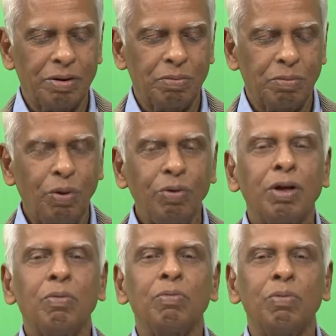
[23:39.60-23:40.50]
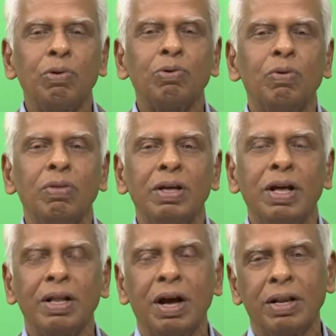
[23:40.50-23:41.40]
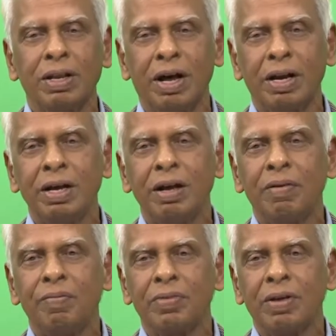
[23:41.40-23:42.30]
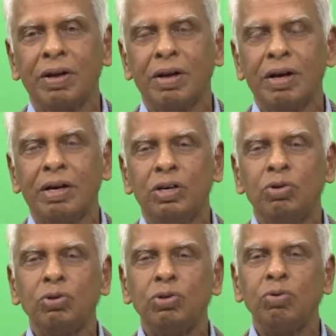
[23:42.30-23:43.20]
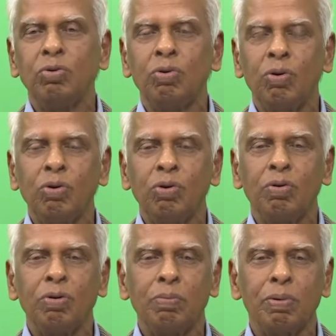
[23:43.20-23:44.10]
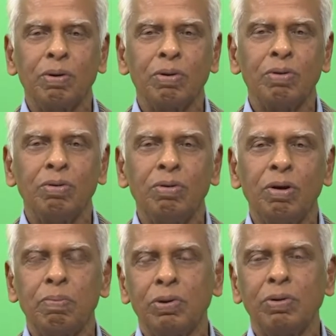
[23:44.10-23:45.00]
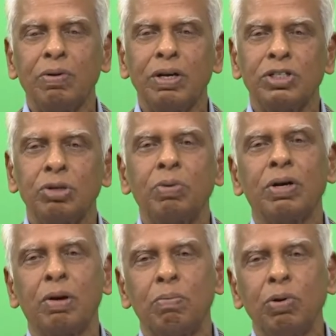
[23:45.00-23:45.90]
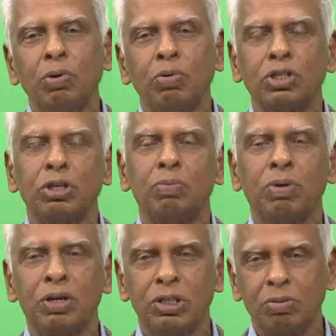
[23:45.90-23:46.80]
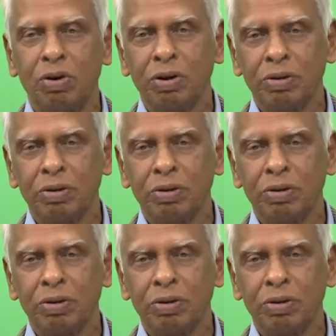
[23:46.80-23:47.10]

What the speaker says: Both Kunti and Gandhari used to go to a particular Shiva temple to worship Shiva.